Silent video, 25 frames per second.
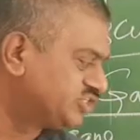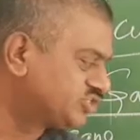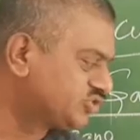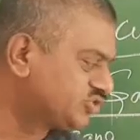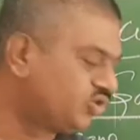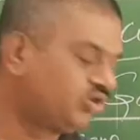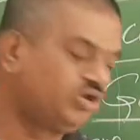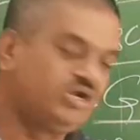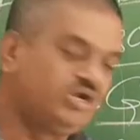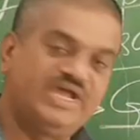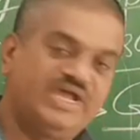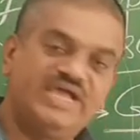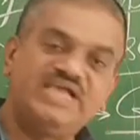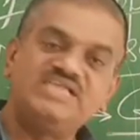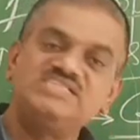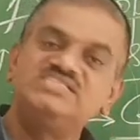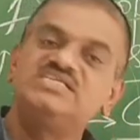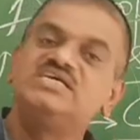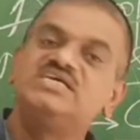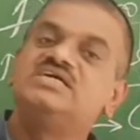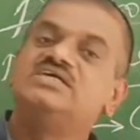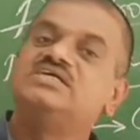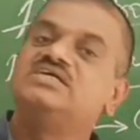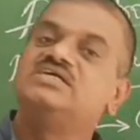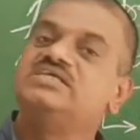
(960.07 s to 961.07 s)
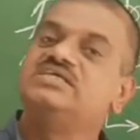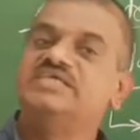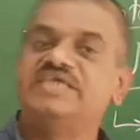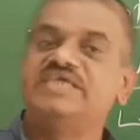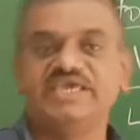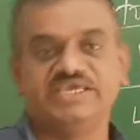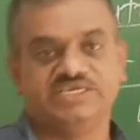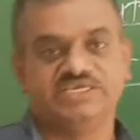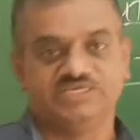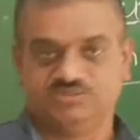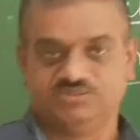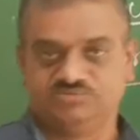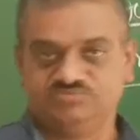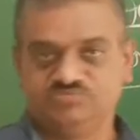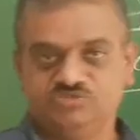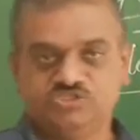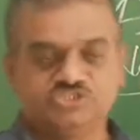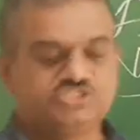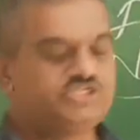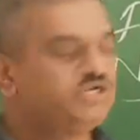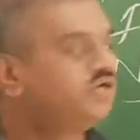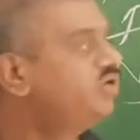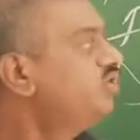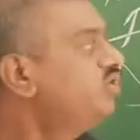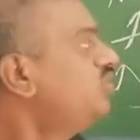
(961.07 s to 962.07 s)
is called as egg.
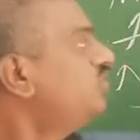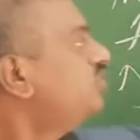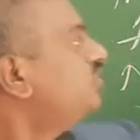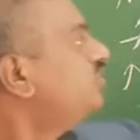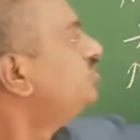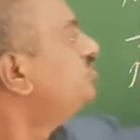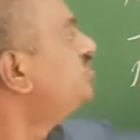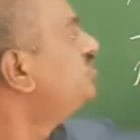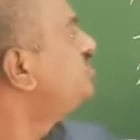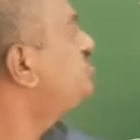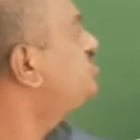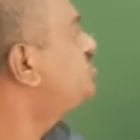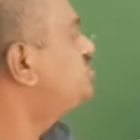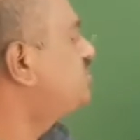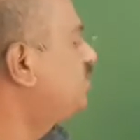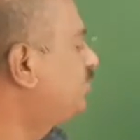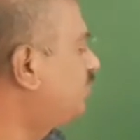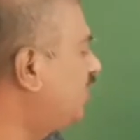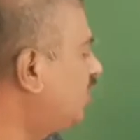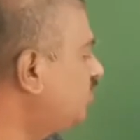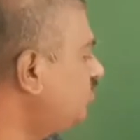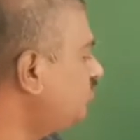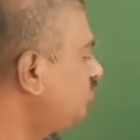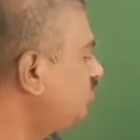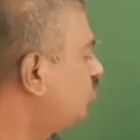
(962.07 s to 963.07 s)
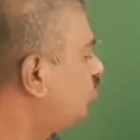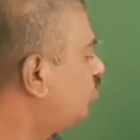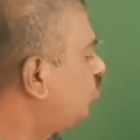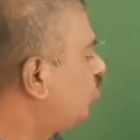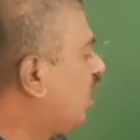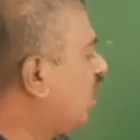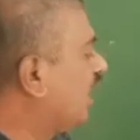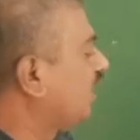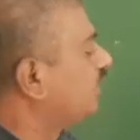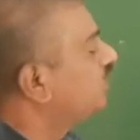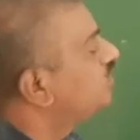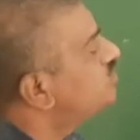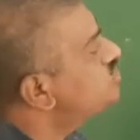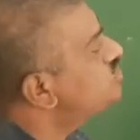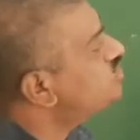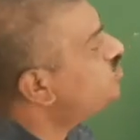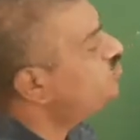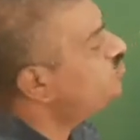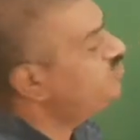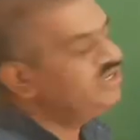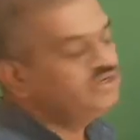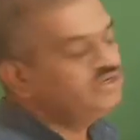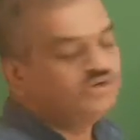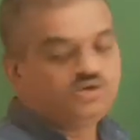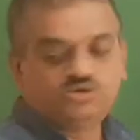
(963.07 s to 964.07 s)
So this is about one. So
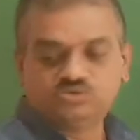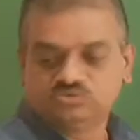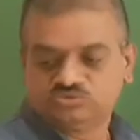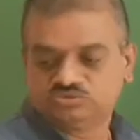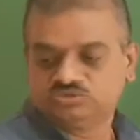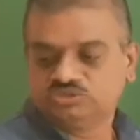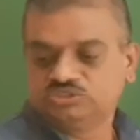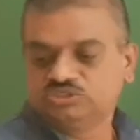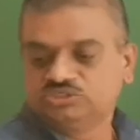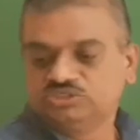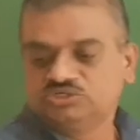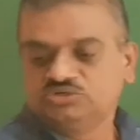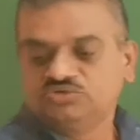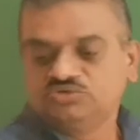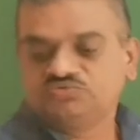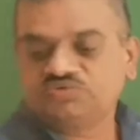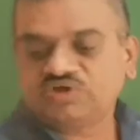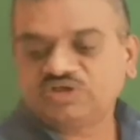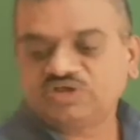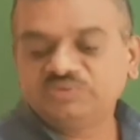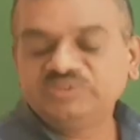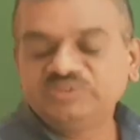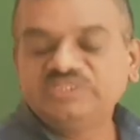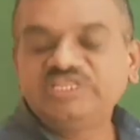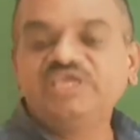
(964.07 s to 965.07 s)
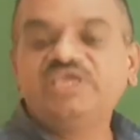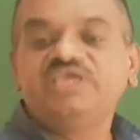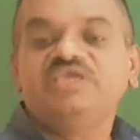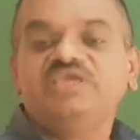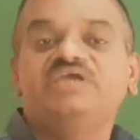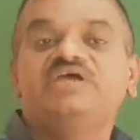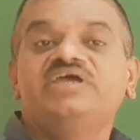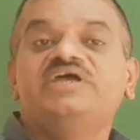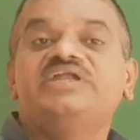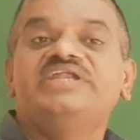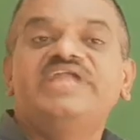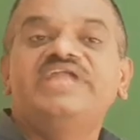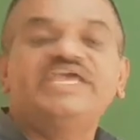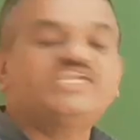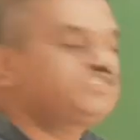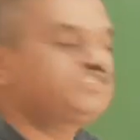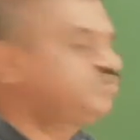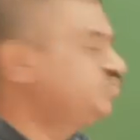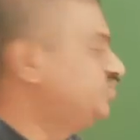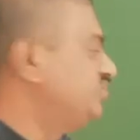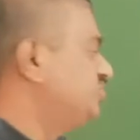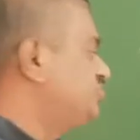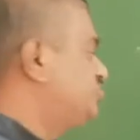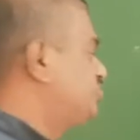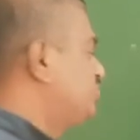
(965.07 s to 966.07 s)
we go for the next
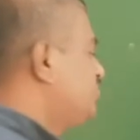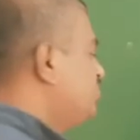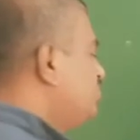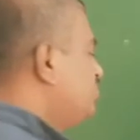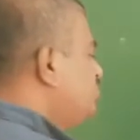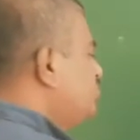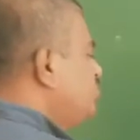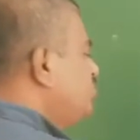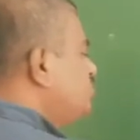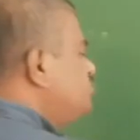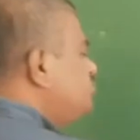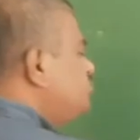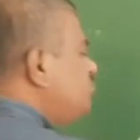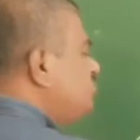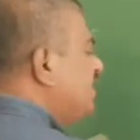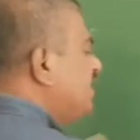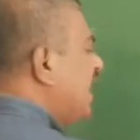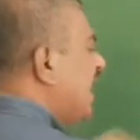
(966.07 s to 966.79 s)
one. So the